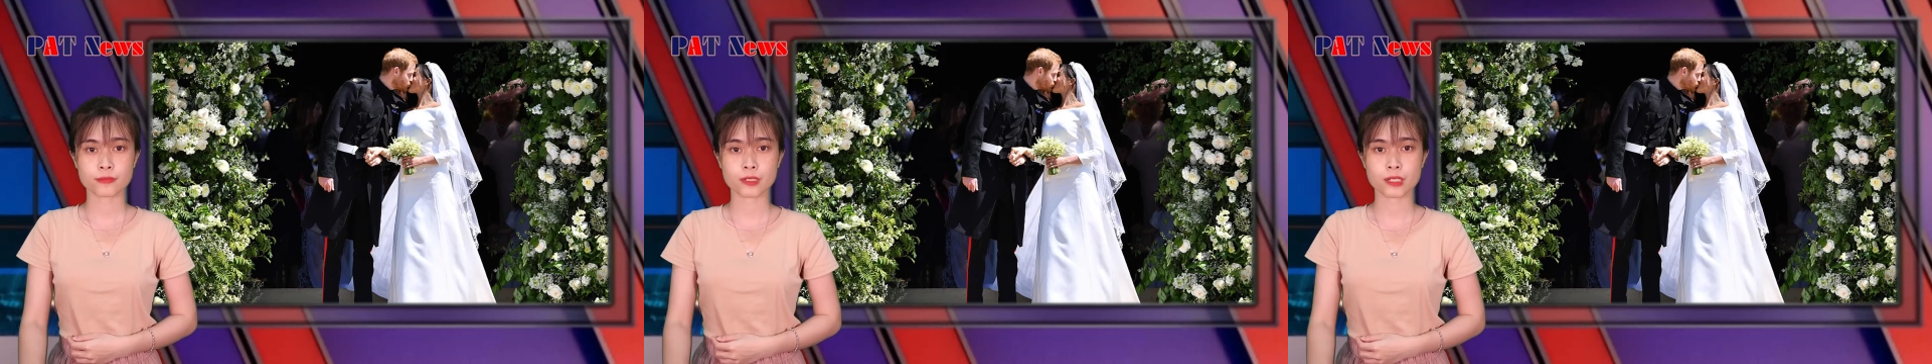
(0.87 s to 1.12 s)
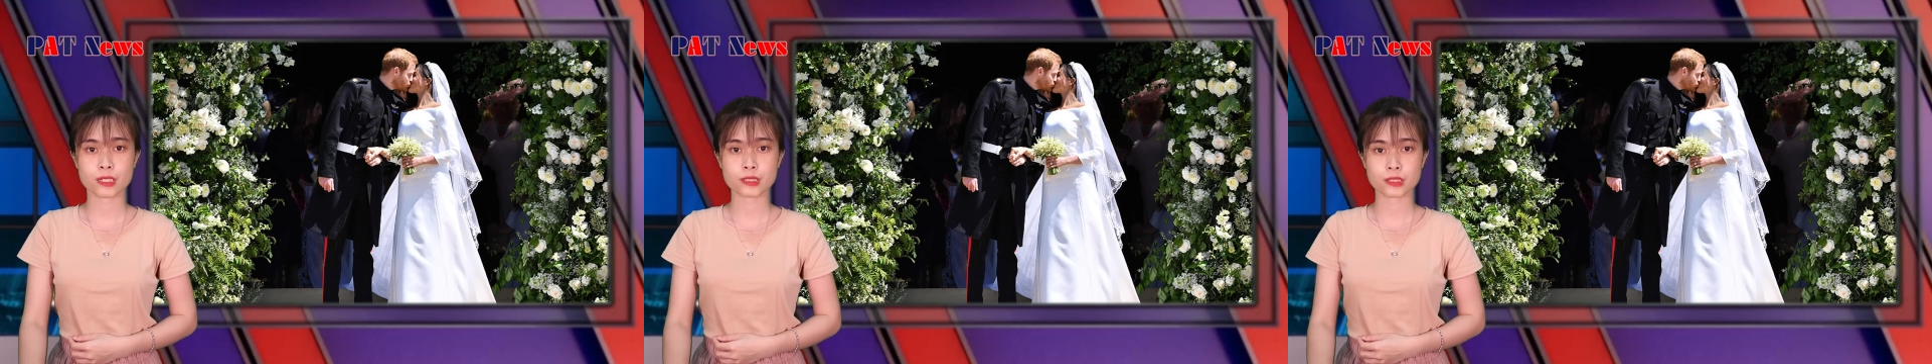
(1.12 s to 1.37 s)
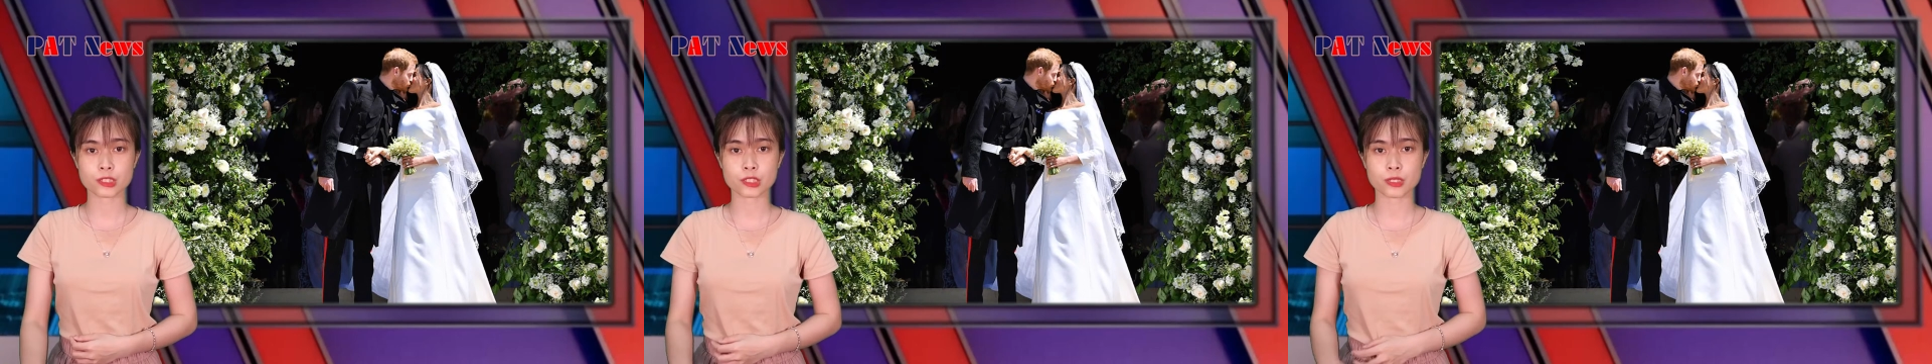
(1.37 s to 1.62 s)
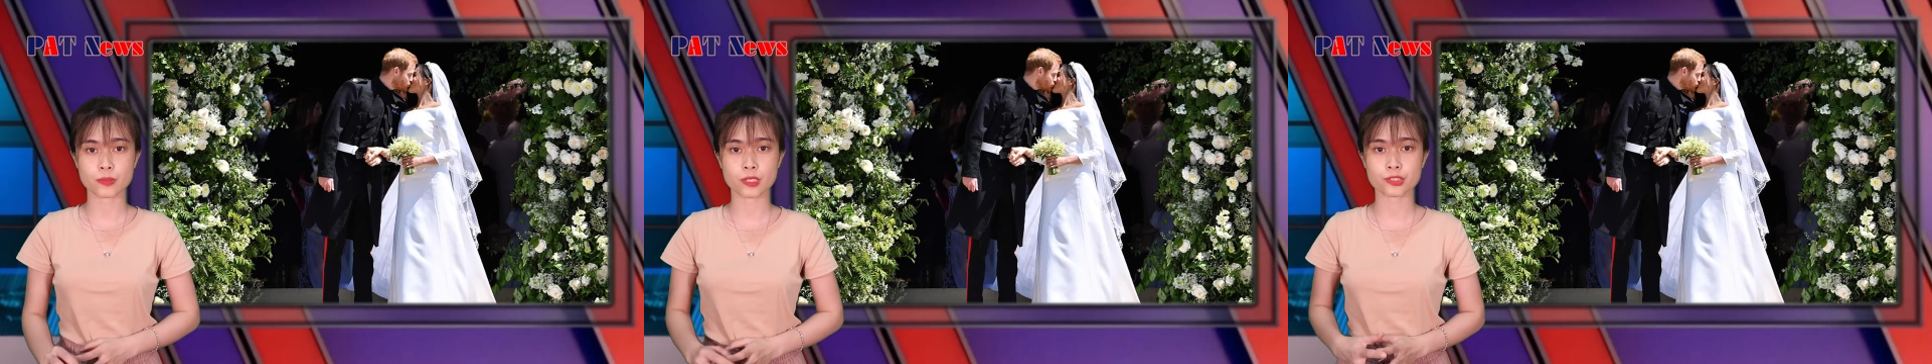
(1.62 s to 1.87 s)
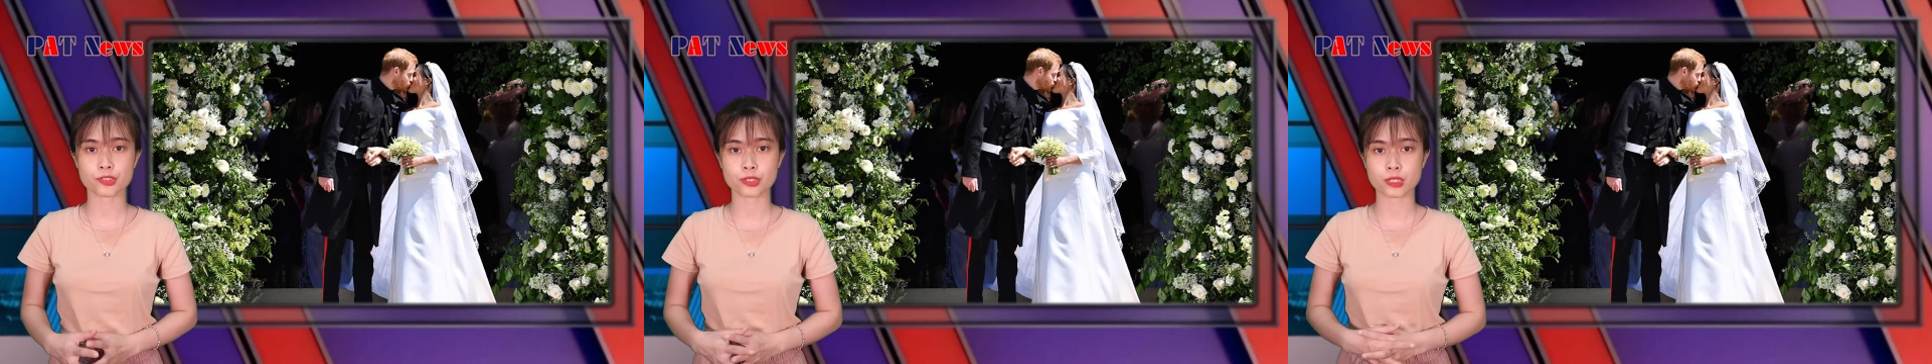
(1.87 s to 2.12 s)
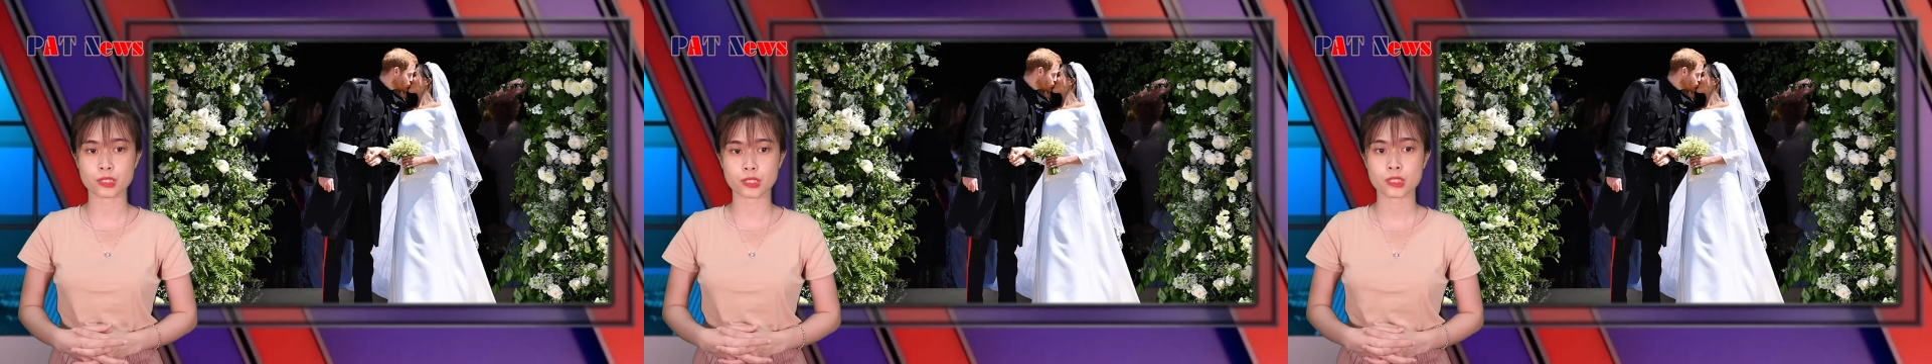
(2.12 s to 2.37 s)
Relationships
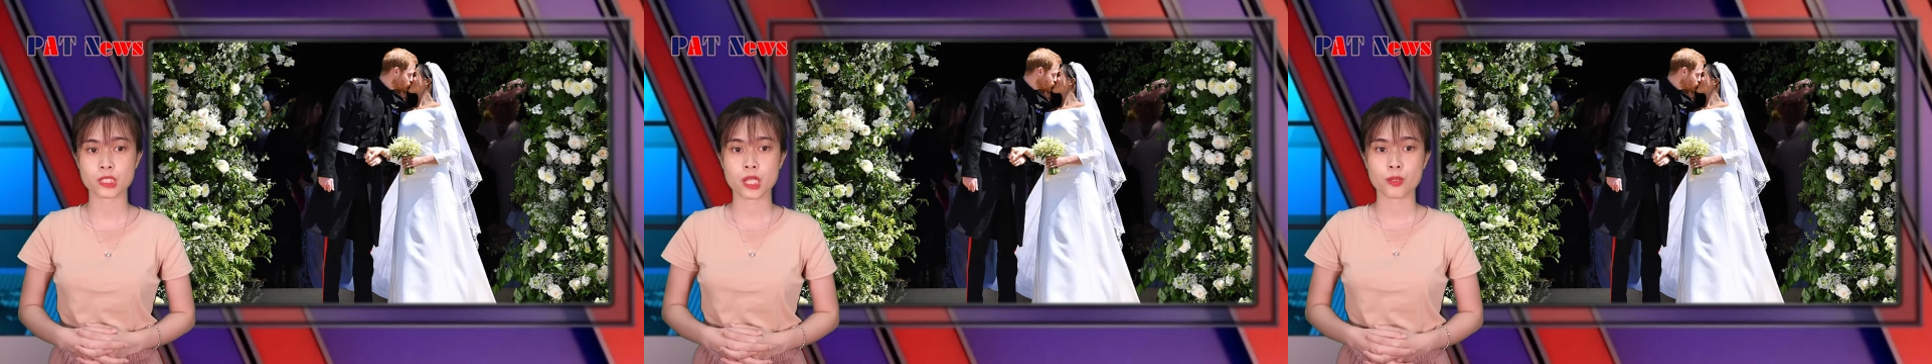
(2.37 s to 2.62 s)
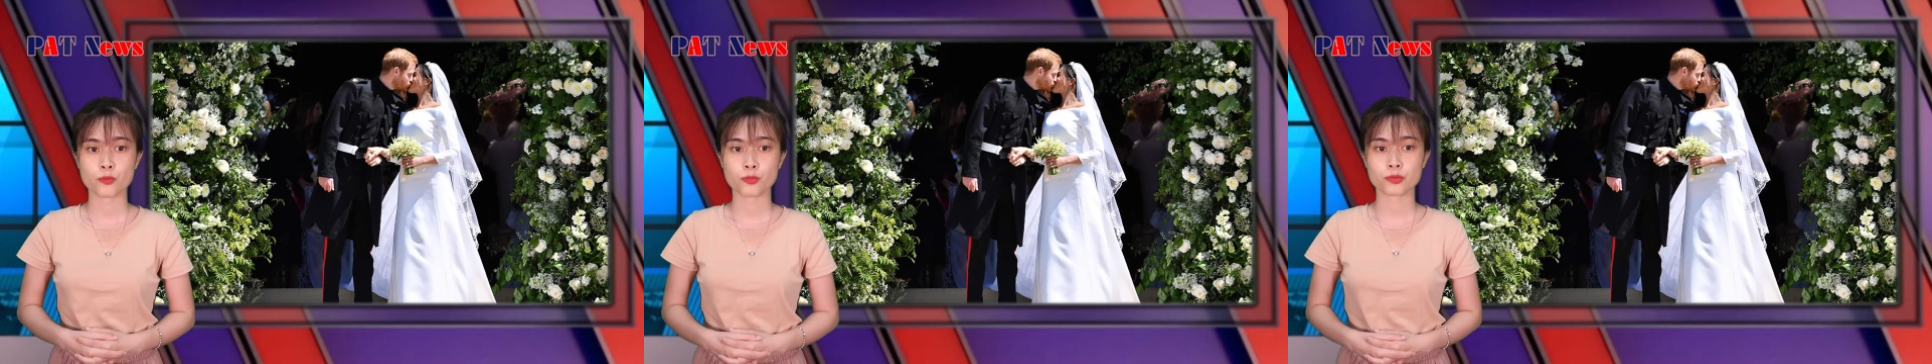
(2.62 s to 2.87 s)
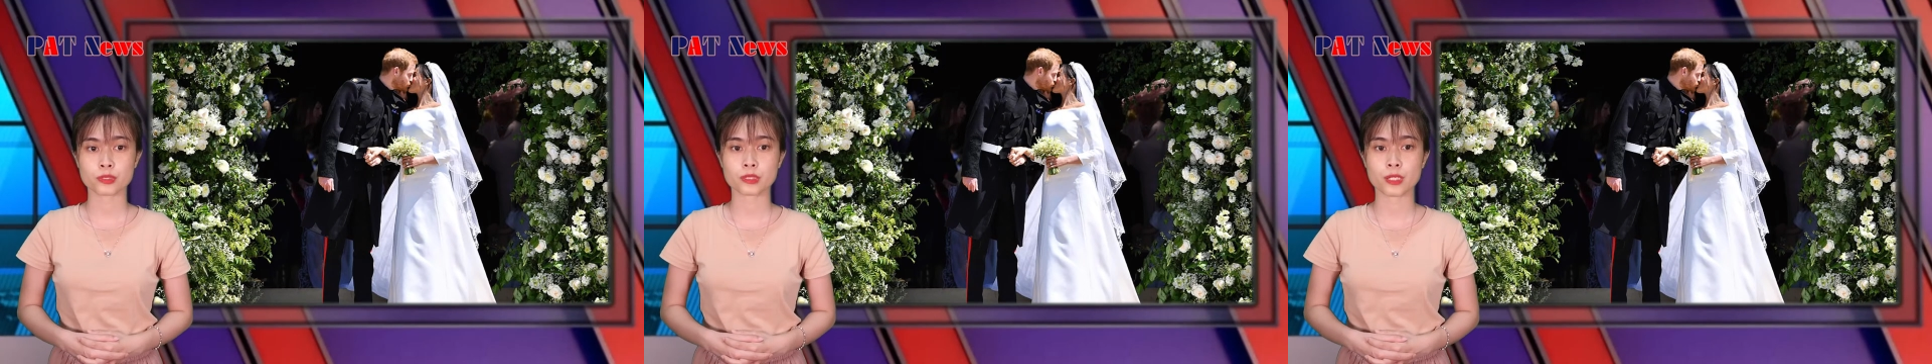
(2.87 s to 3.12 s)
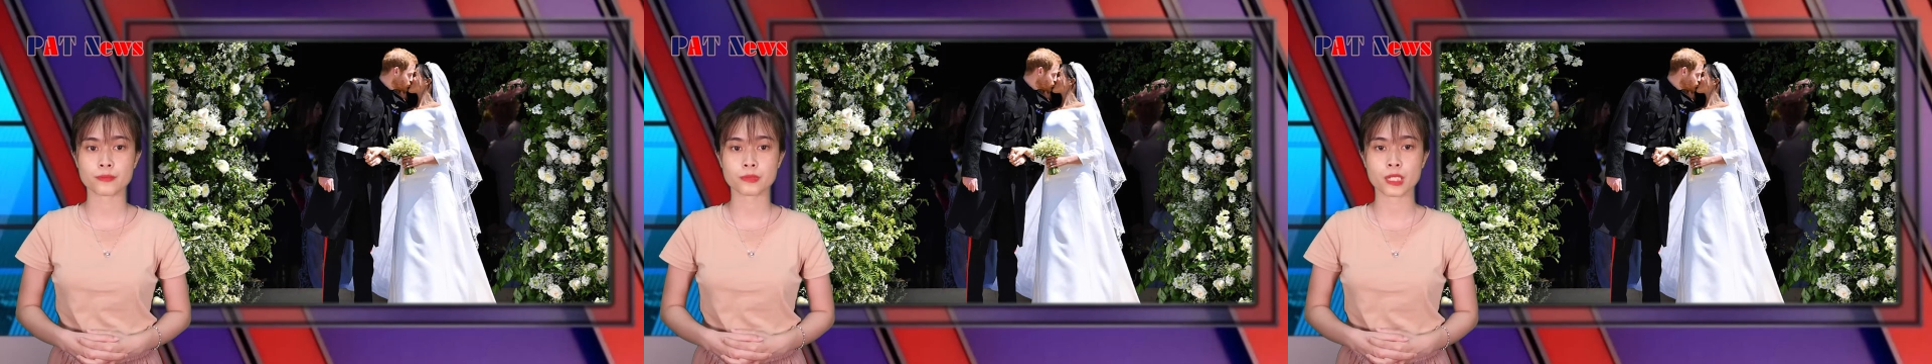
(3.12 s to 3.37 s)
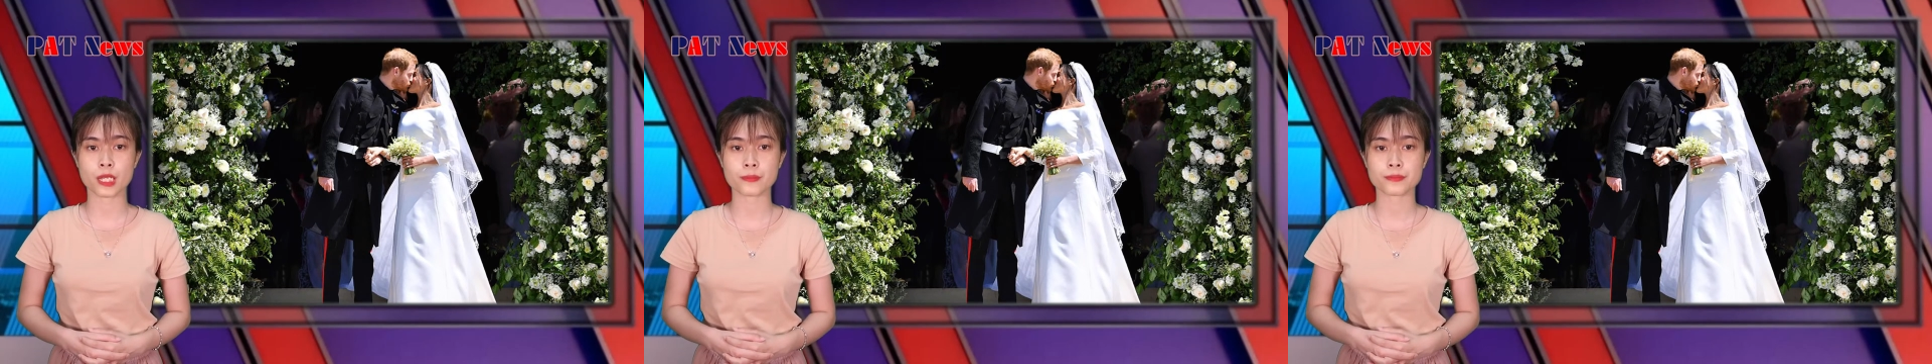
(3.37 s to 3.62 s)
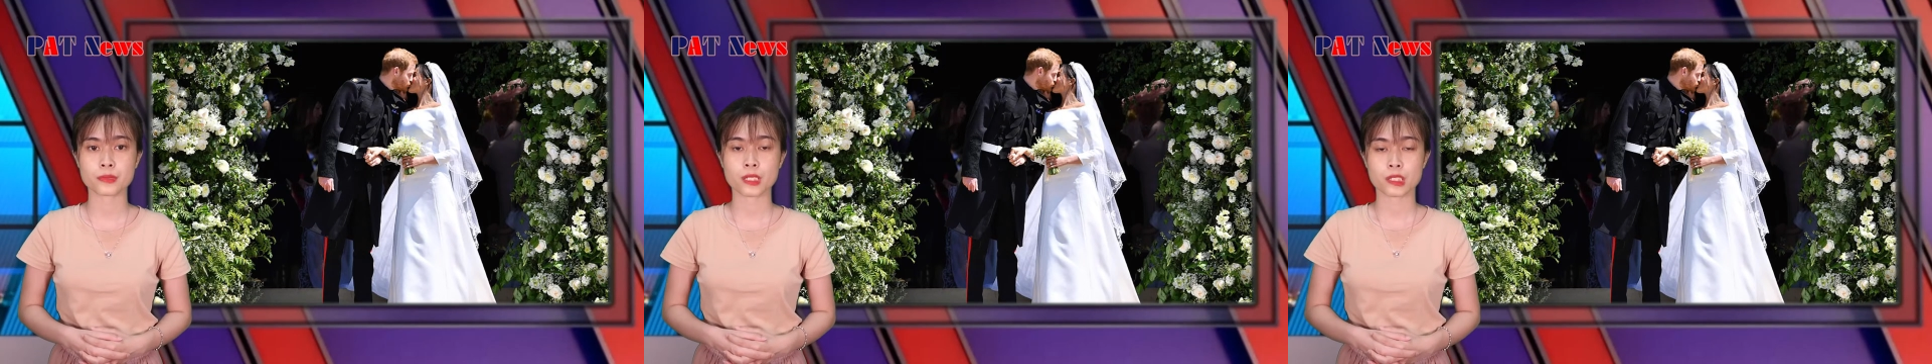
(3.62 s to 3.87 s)
are tricky.
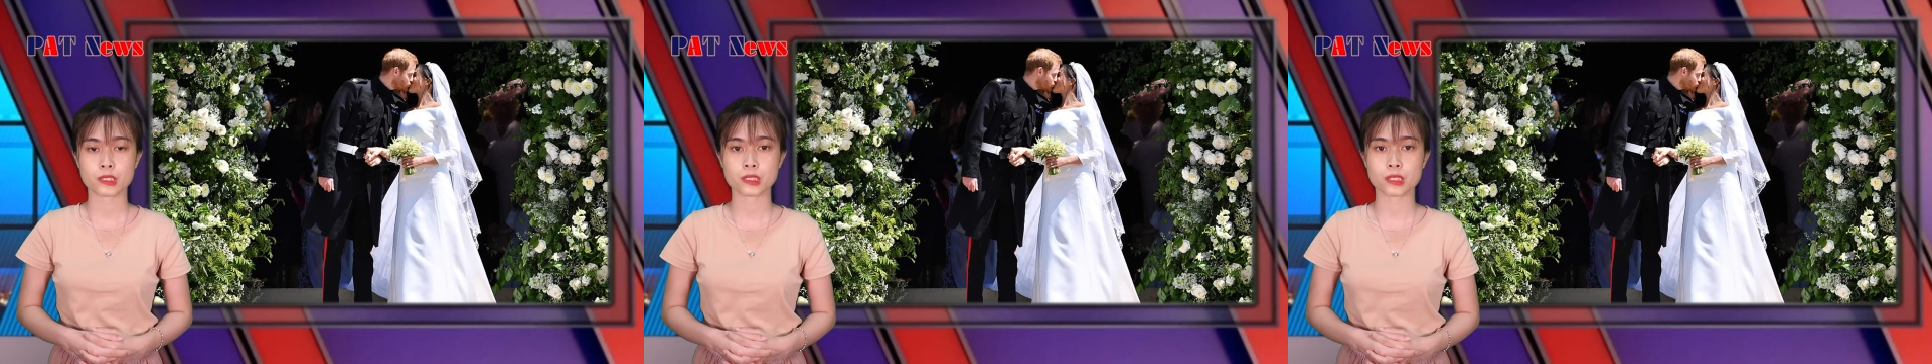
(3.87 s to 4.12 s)
Sometimes,